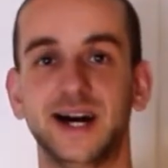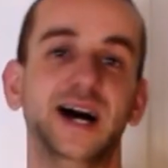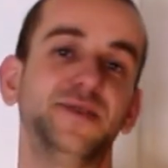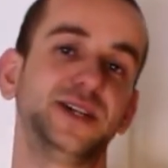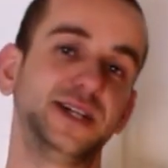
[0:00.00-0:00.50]
I
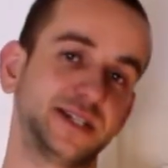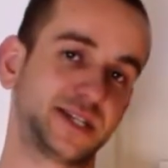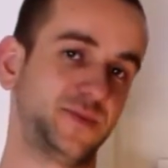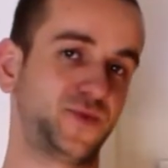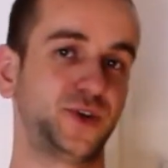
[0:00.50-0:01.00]
have a little
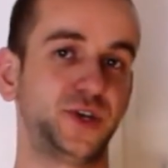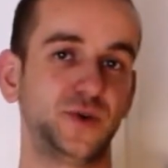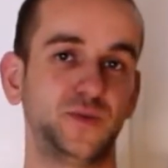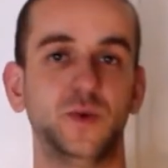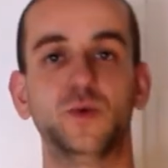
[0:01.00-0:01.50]
tip for
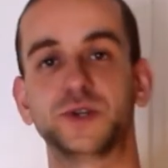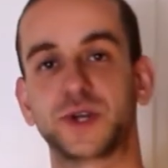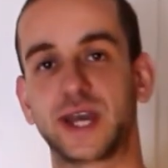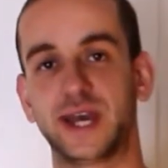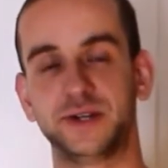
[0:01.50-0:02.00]
you what you
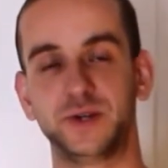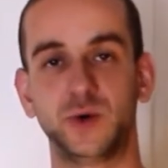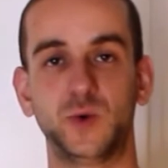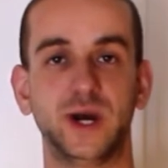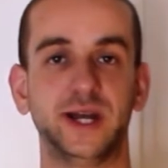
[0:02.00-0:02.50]
can do
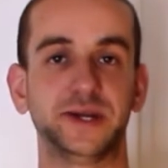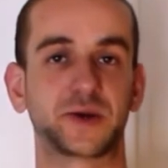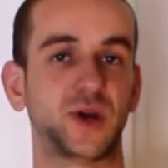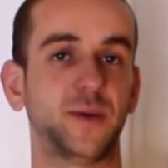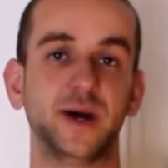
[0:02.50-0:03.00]
when your
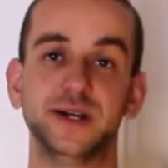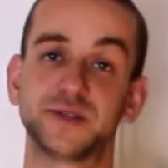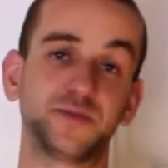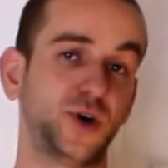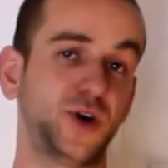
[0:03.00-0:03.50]
crema
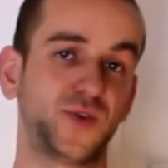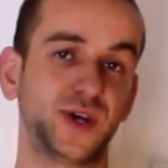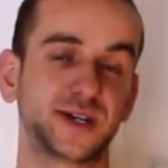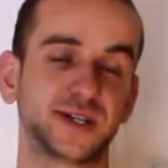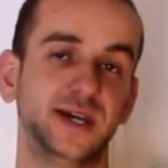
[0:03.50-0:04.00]
isn't
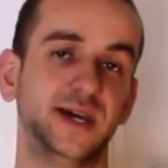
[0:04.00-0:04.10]
perfect,